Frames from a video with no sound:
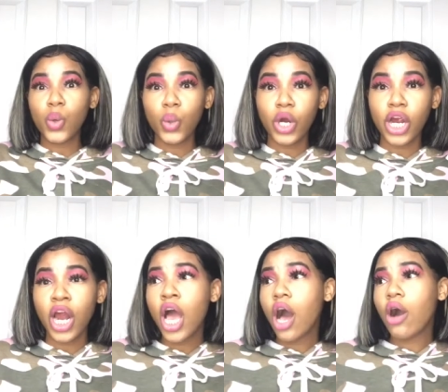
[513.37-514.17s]
or,
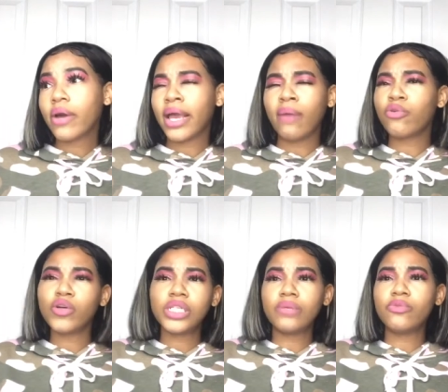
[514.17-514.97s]
okay, I'm
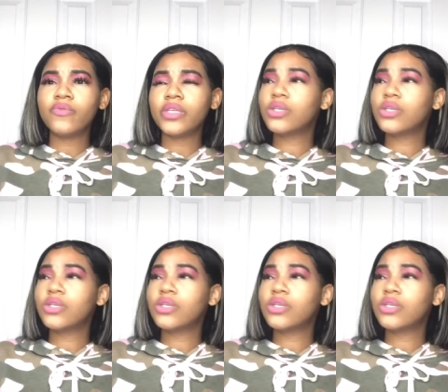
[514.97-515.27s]
going to the movies.